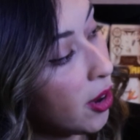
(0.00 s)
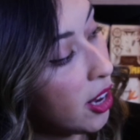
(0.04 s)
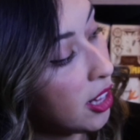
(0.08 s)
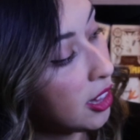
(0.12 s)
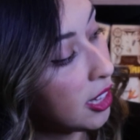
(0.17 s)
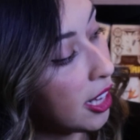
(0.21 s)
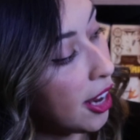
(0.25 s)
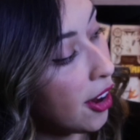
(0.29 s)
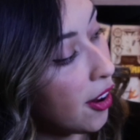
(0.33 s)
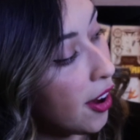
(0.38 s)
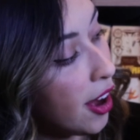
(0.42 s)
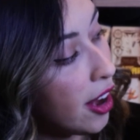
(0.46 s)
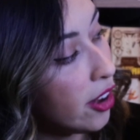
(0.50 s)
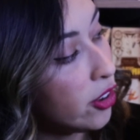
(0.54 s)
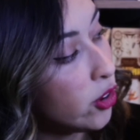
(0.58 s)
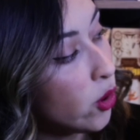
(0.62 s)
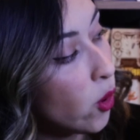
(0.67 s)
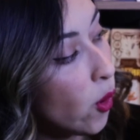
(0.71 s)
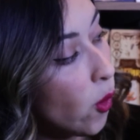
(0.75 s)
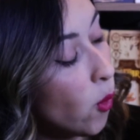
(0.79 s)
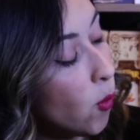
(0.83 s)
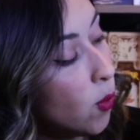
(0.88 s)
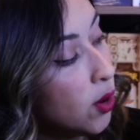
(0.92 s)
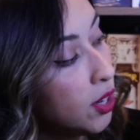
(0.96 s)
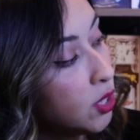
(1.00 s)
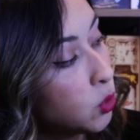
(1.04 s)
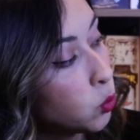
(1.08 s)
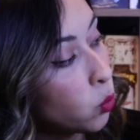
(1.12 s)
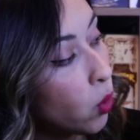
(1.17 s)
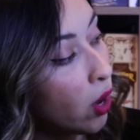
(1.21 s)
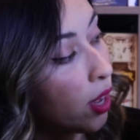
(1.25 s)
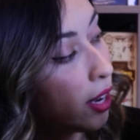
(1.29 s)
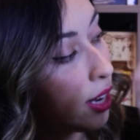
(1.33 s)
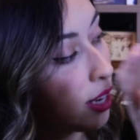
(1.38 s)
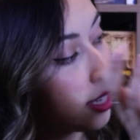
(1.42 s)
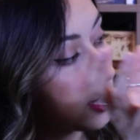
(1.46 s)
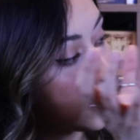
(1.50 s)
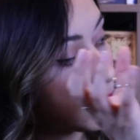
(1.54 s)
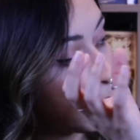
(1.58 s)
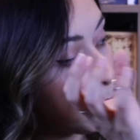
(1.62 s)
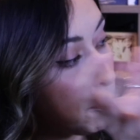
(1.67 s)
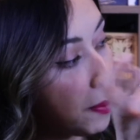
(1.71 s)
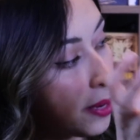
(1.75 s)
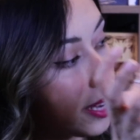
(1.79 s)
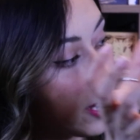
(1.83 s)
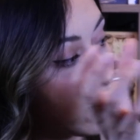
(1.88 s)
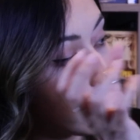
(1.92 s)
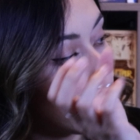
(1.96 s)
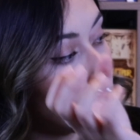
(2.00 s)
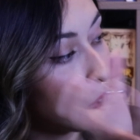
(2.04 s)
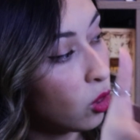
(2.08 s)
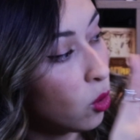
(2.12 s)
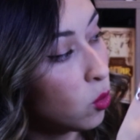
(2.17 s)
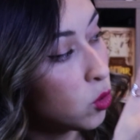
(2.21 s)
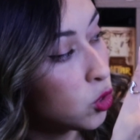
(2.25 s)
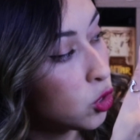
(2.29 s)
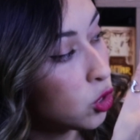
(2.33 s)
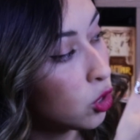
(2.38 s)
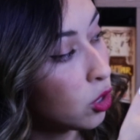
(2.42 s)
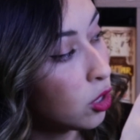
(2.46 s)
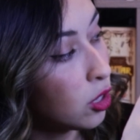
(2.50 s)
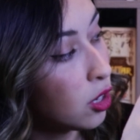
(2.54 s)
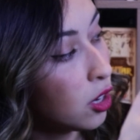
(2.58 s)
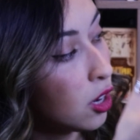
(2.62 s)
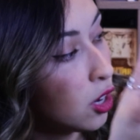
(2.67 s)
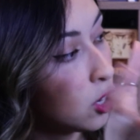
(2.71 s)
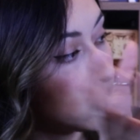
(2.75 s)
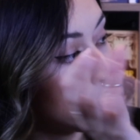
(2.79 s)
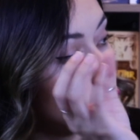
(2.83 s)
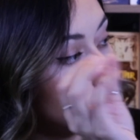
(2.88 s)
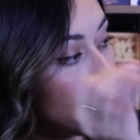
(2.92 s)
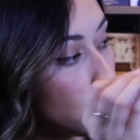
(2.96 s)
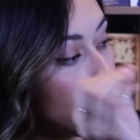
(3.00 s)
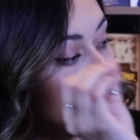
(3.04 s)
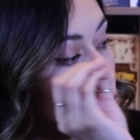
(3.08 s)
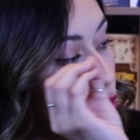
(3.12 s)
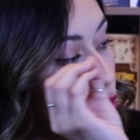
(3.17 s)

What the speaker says: right there, and you always want it to be closer to